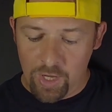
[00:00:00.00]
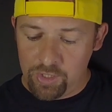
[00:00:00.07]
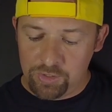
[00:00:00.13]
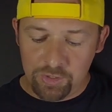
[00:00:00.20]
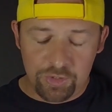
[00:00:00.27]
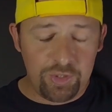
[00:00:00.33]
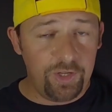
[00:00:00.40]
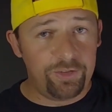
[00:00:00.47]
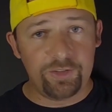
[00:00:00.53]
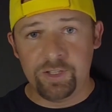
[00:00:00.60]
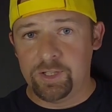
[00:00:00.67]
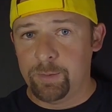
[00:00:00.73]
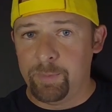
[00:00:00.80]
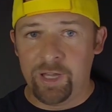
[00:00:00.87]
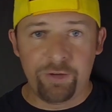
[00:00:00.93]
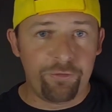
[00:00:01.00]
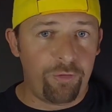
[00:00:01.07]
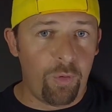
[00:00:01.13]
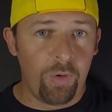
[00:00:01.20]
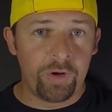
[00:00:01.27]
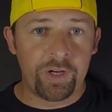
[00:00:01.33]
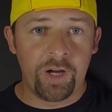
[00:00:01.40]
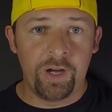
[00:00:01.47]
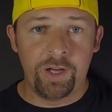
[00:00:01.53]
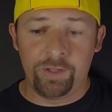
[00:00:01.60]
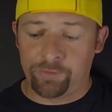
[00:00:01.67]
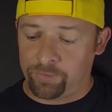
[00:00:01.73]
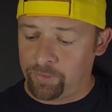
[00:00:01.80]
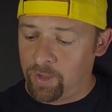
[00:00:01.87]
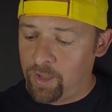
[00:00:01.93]
You just need to make 4
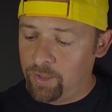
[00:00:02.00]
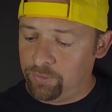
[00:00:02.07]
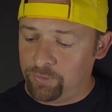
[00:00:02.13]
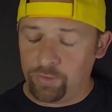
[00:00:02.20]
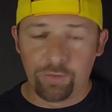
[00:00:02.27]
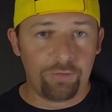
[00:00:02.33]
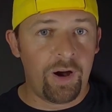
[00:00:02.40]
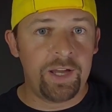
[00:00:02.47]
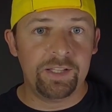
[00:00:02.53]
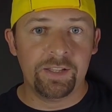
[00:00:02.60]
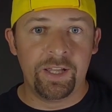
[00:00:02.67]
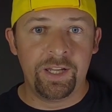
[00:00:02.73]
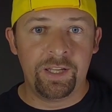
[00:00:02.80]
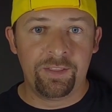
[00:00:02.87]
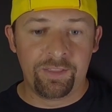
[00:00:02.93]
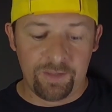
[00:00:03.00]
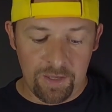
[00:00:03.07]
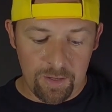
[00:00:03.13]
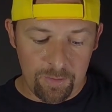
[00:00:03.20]
cuts to the right length,